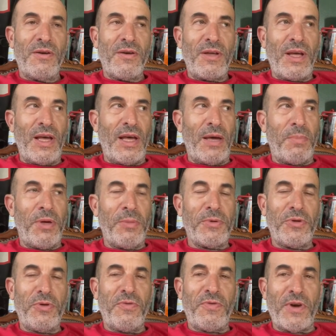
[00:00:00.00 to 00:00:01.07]
And people
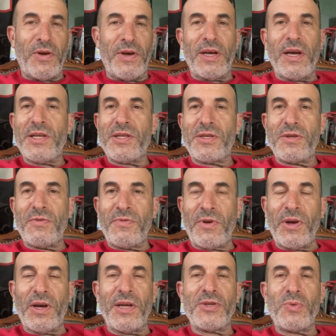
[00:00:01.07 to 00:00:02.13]
do very nice
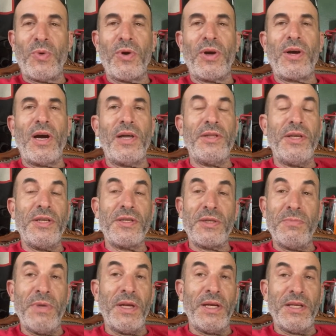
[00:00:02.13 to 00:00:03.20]
work on these
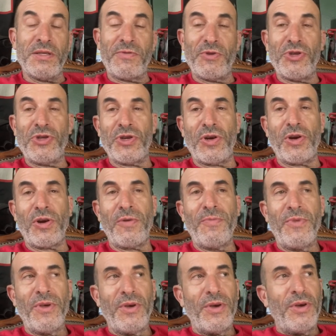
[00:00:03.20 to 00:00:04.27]
minis for sure.
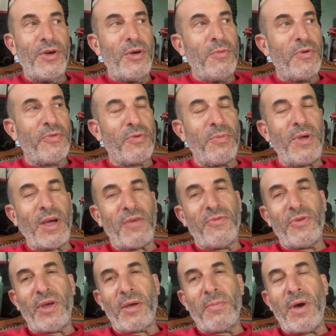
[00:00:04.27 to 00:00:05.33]
But for me, I feel
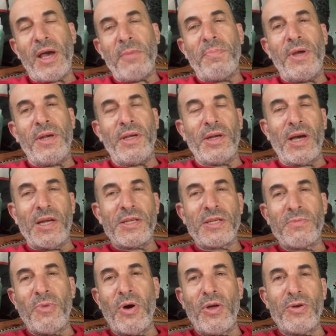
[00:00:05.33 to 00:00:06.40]
like my opinion on
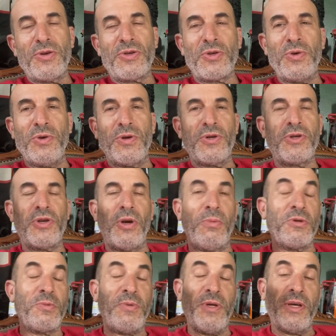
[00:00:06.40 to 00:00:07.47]
smaller scooters should
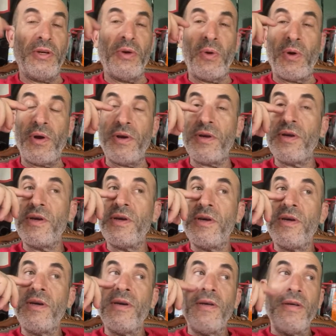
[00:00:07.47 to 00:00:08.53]
almost be ignored
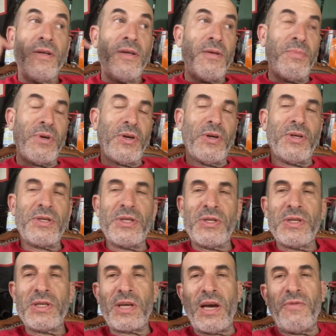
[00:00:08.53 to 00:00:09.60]
because it's
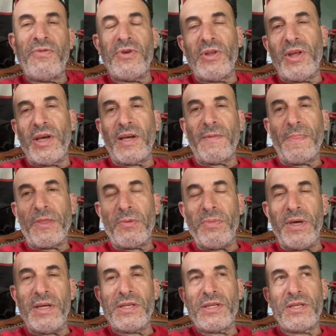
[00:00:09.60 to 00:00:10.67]
just, I feel like, to me,
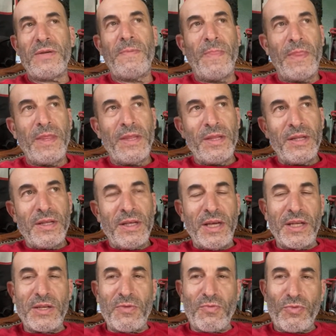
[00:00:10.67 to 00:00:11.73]
it's
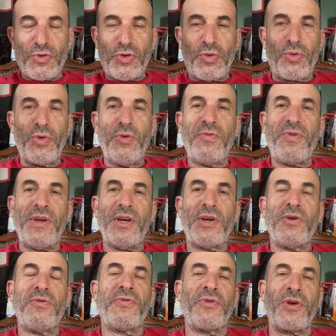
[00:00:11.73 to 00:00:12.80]
a true vehicle for